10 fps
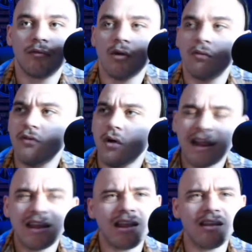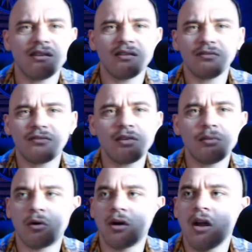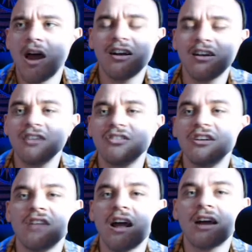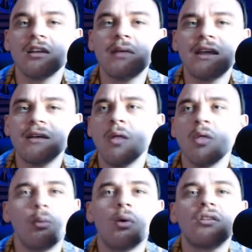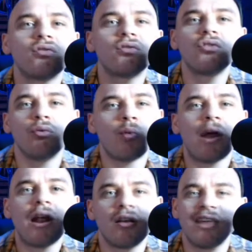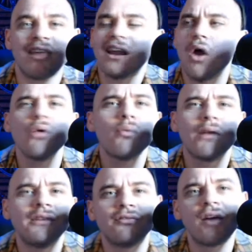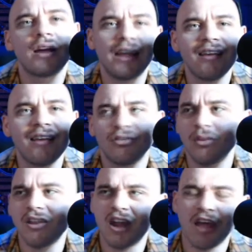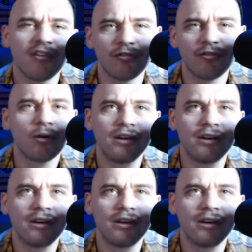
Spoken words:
Furthermore, our country is not going to be worse for the wear than it already fucking is with another 4